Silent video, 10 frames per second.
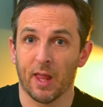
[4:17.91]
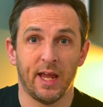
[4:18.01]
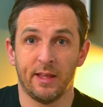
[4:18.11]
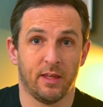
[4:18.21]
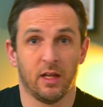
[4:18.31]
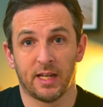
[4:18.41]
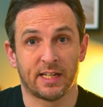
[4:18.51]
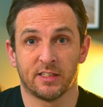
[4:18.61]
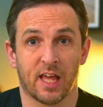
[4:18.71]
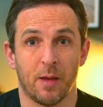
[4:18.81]
in the
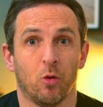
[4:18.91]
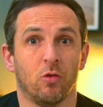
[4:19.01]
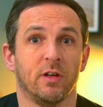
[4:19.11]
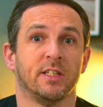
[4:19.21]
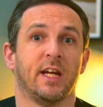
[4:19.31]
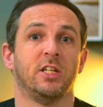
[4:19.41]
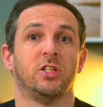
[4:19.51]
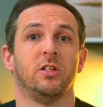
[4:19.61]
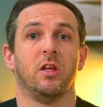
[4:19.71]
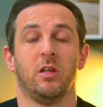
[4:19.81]
landscape
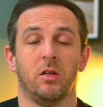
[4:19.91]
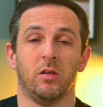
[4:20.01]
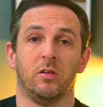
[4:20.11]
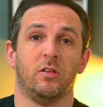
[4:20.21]
orientation.